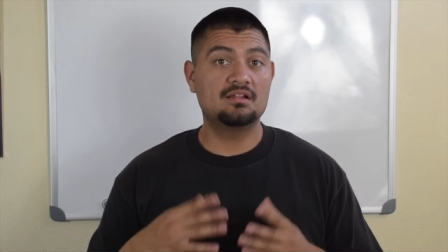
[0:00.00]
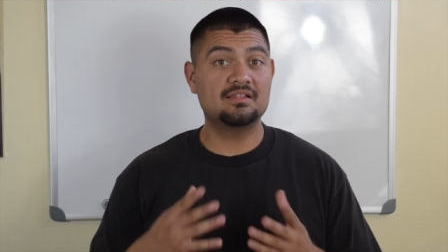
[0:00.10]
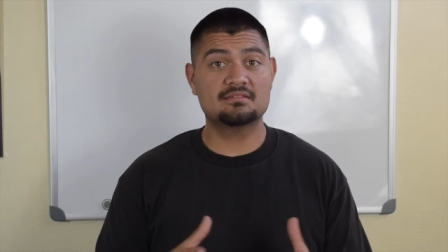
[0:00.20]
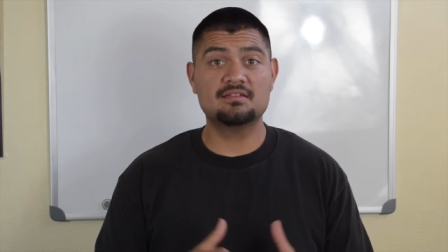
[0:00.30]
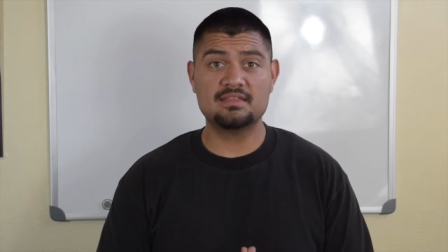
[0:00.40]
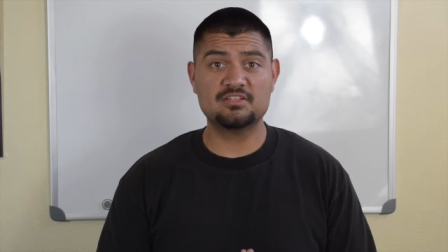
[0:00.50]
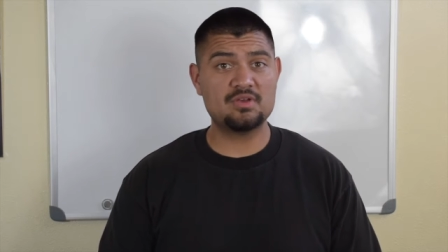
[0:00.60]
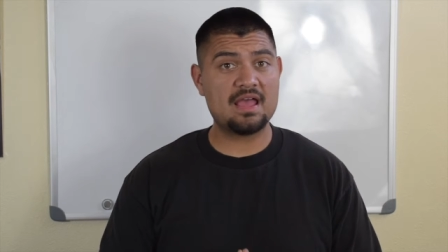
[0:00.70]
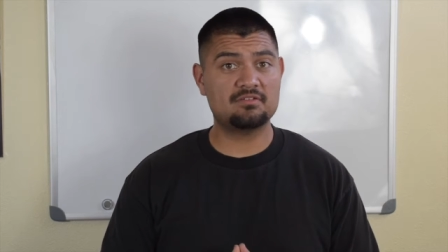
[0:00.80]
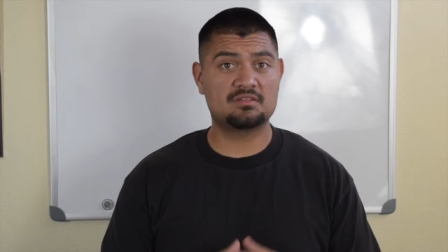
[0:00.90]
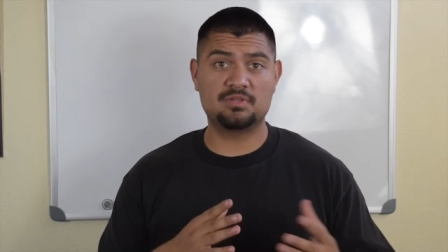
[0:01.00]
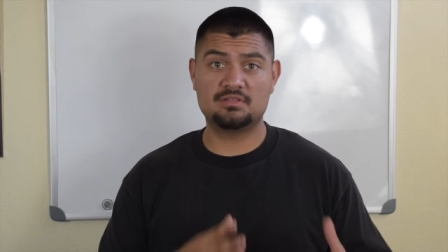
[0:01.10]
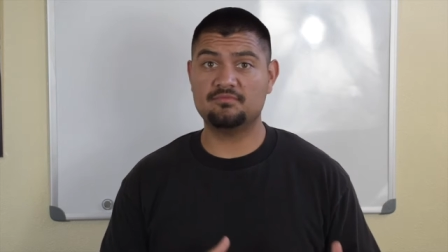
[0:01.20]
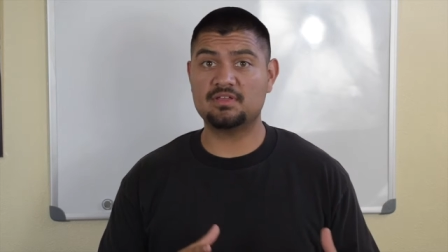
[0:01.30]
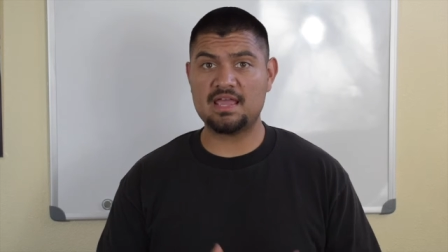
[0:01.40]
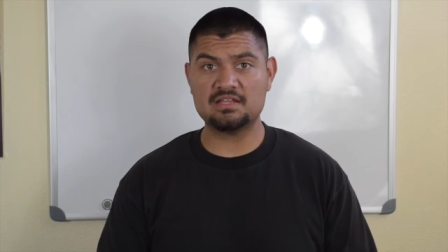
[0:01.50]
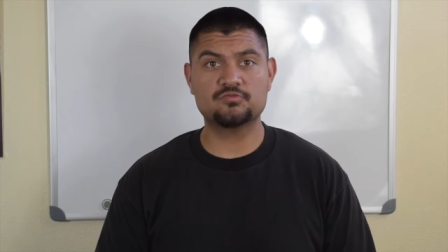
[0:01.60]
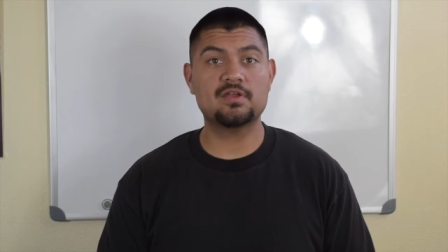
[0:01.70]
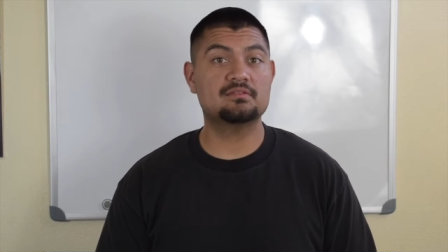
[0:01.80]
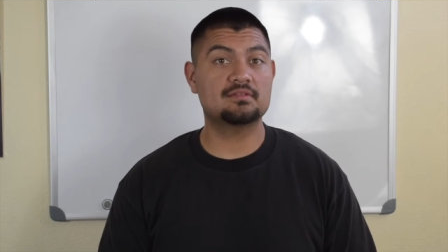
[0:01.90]
Let's say that you have a specific
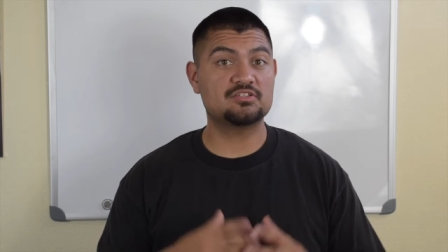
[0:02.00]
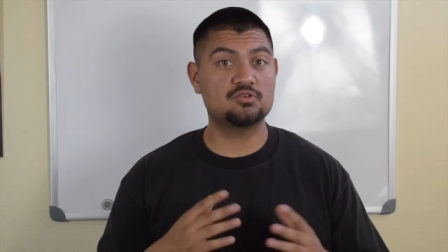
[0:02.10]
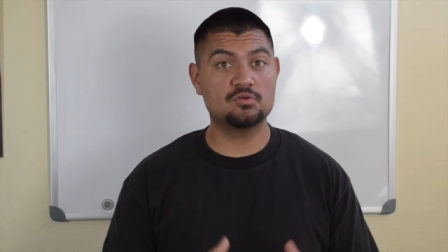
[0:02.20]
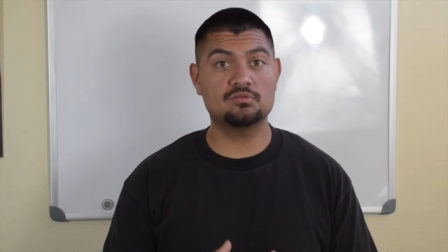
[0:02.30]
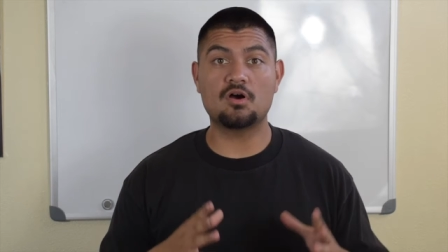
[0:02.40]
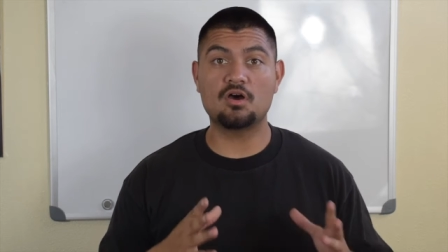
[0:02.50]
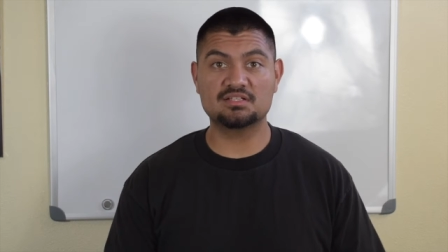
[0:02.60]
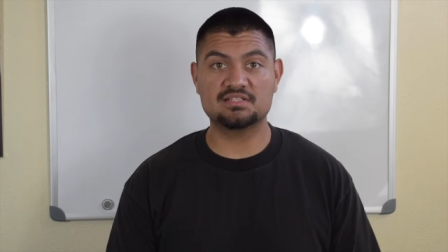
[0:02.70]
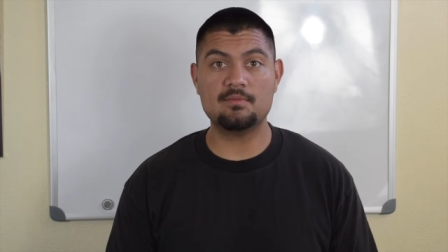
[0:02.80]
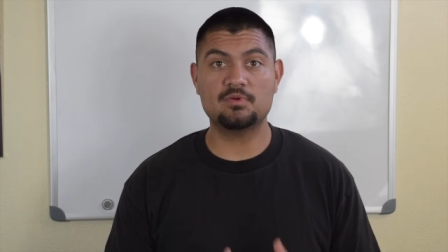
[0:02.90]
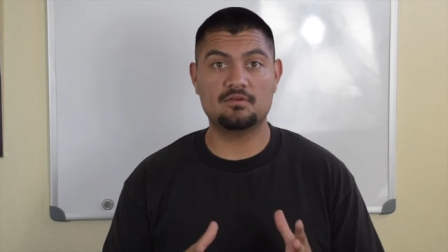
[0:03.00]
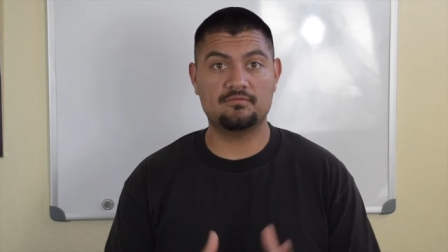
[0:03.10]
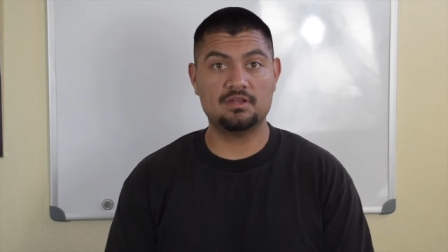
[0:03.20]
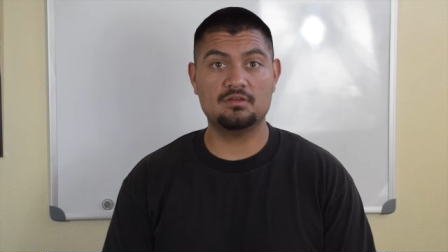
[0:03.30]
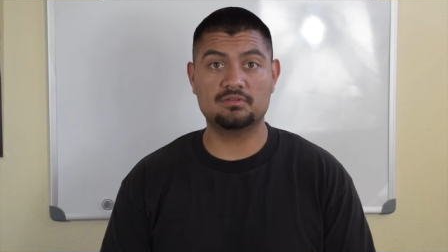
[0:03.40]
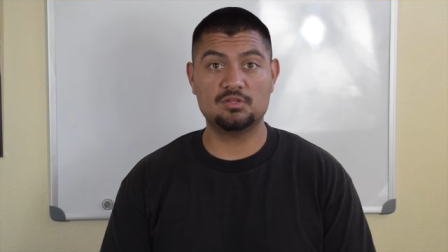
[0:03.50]
catchphrase that you use all the time in your videos.